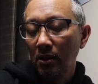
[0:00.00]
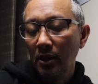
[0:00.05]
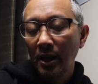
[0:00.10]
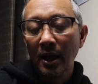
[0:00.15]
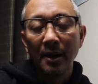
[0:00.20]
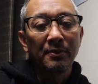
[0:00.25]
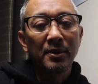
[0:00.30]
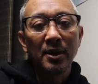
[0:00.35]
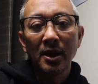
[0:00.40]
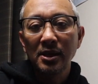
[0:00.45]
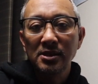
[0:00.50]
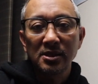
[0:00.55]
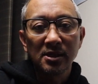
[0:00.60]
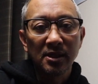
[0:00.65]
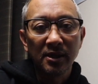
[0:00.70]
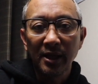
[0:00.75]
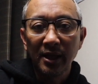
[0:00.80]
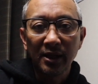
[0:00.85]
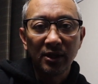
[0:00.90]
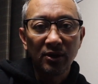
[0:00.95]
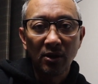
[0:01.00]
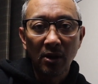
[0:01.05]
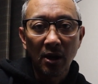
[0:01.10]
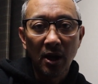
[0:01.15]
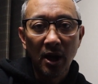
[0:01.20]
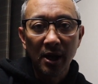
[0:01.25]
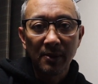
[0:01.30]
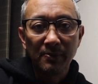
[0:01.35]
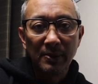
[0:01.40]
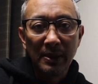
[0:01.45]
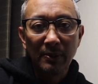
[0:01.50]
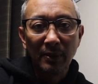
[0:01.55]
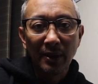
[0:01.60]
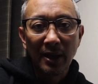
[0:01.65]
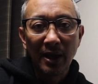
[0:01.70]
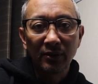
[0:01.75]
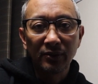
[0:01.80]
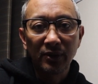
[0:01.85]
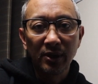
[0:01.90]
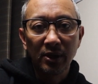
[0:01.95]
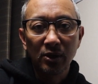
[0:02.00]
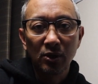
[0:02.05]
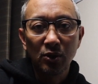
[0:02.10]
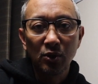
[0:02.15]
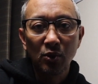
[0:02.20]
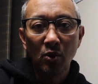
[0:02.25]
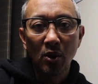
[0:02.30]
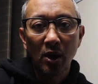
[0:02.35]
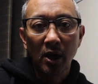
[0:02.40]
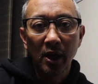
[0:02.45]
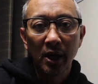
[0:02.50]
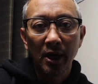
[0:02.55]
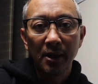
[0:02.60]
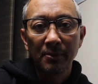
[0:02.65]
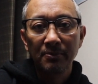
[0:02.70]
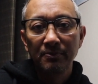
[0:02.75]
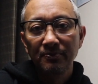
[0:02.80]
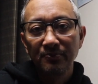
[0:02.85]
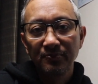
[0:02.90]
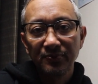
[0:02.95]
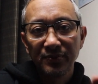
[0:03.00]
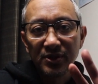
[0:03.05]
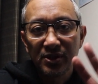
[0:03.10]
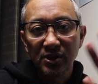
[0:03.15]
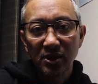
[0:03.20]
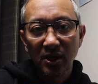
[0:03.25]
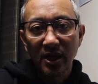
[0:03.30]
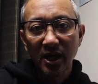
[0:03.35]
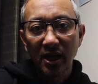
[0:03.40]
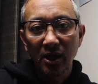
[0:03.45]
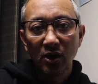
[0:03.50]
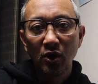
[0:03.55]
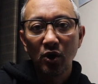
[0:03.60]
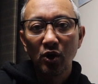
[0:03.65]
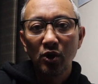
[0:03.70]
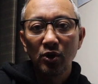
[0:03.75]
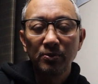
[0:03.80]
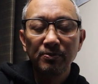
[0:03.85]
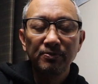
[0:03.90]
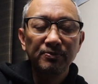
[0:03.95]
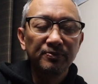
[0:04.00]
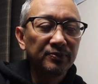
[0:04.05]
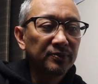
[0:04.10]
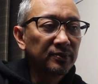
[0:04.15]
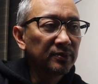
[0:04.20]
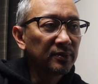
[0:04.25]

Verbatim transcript: I'm guessing that there are a lot of people out there who are stuck at home